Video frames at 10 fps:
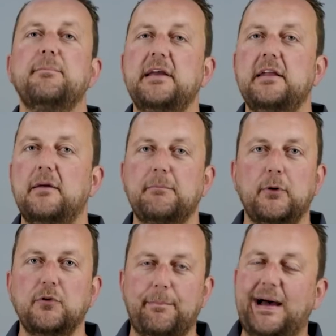have been
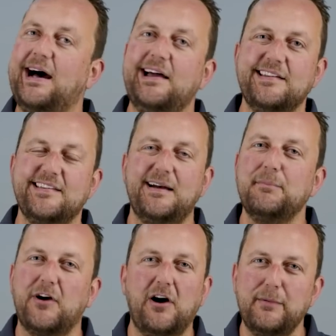pulled apart in
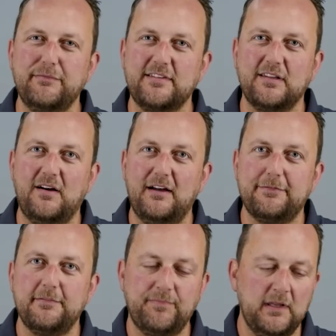some time of its
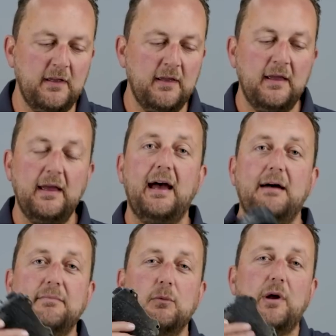life.
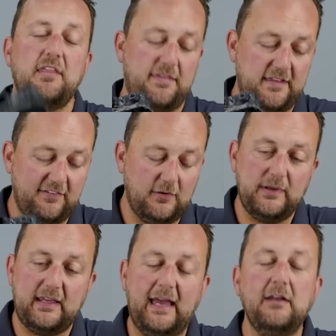One of the things that
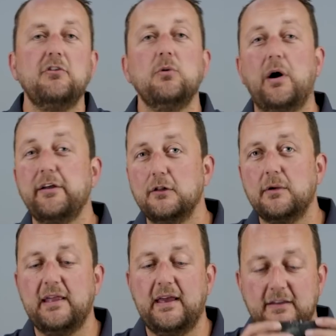we can do while you're
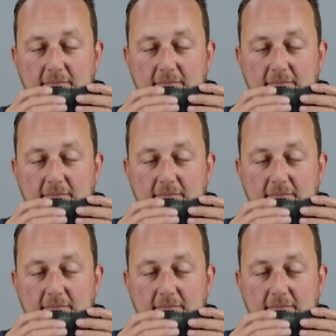looking at